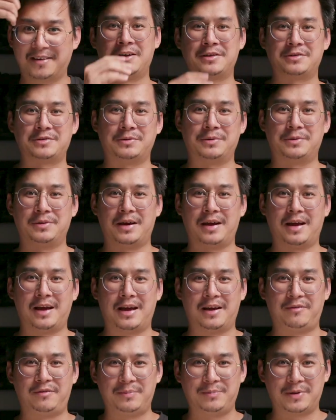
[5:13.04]
So
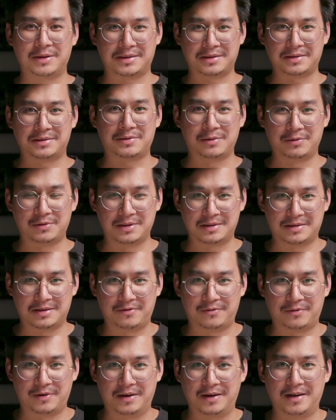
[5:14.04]
every person's look is
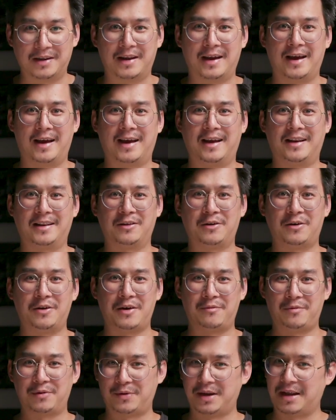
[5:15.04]
different and not
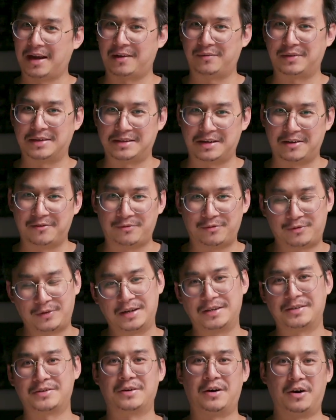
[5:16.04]
everyone have the same
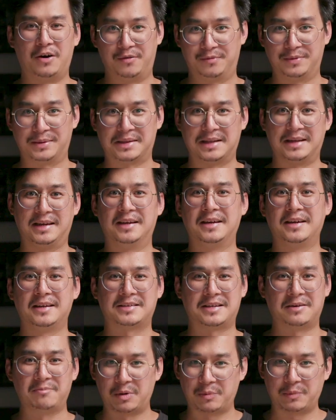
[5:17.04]
range. Obviously,
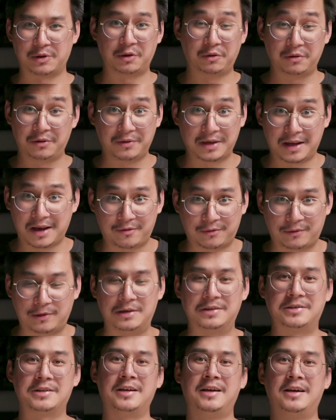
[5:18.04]
some people don't even have
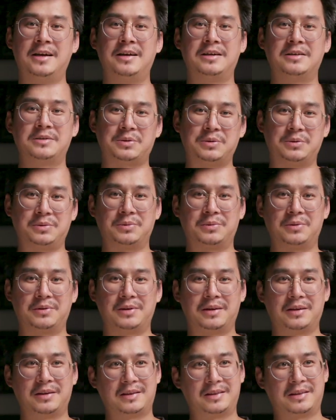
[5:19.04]
range. So
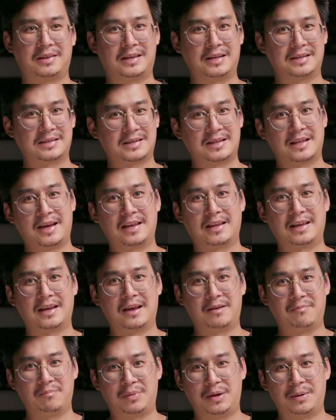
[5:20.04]
this light
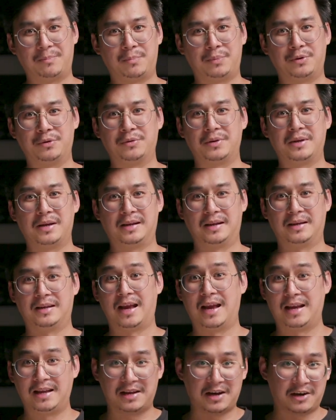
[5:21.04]
can be put in
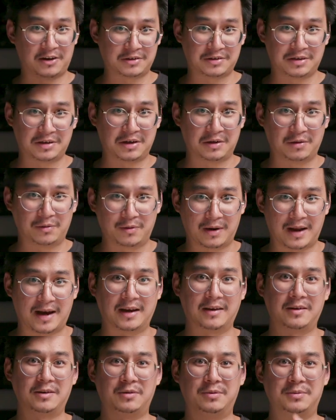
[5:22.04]
any direction that you
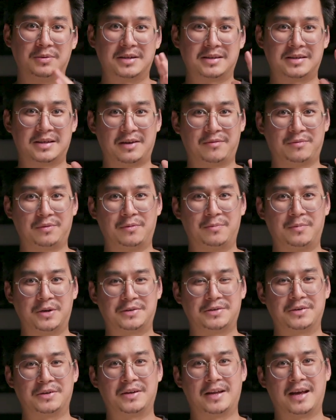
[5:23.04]
like. You just have to
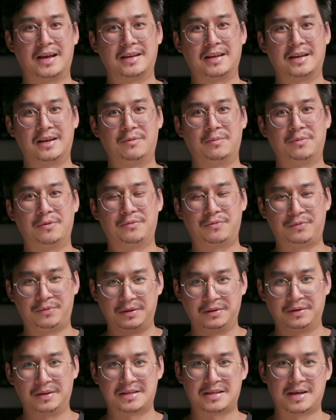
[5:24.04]
make sure that it will
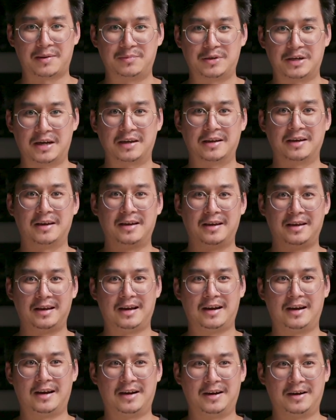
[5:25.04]
fill the subject
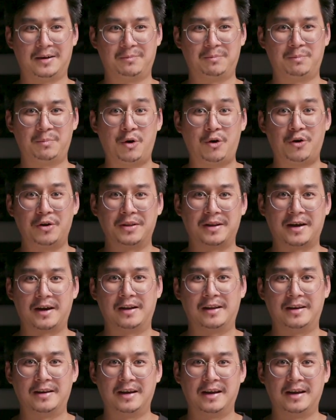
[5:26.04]
more
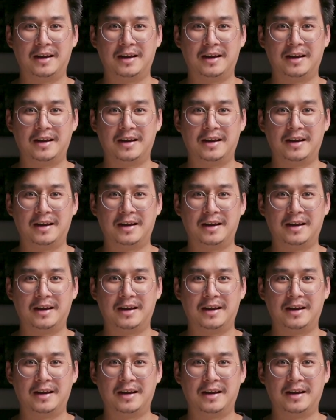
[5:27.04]
entirely.